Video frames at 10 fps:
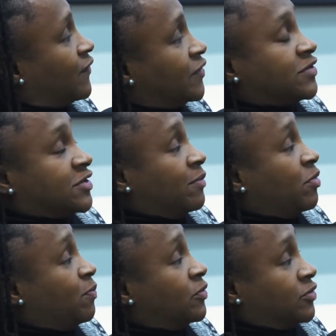for disabled
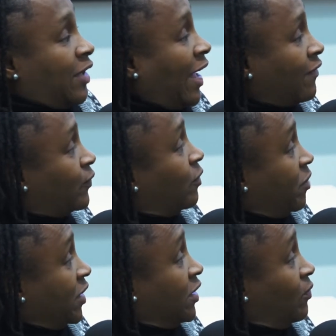people to have what
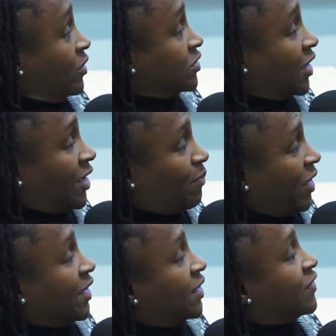Becky wants.
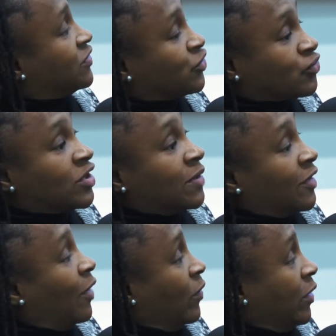Becky is the dream
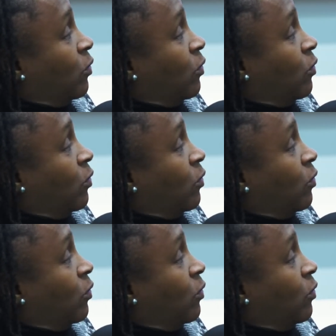that we